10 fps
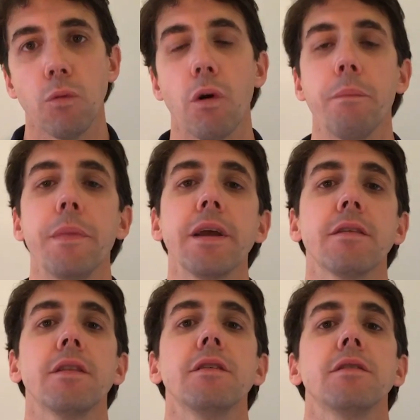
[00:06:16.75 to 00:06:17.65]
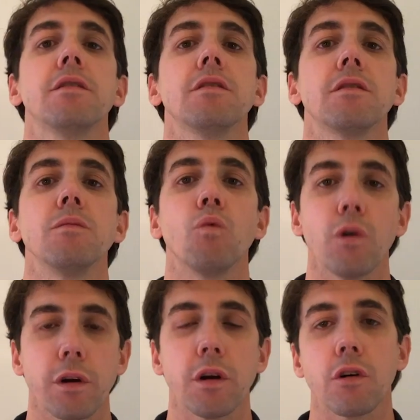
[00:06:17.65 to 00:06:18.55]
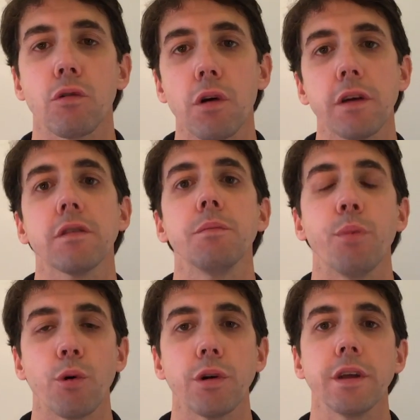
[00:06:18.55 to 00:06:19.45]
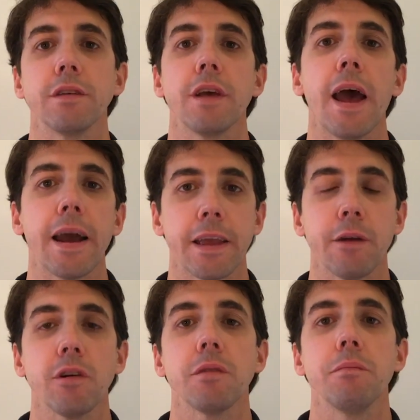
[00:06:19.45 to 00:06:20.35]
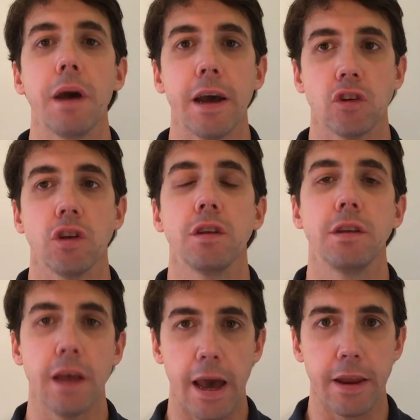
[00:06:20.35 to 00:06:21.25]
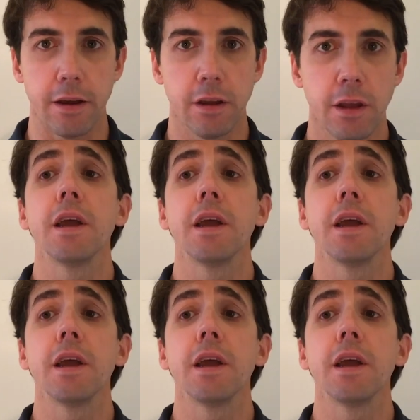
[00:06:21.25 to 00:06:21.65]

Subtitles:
What makes this system work across the board is accurate match data.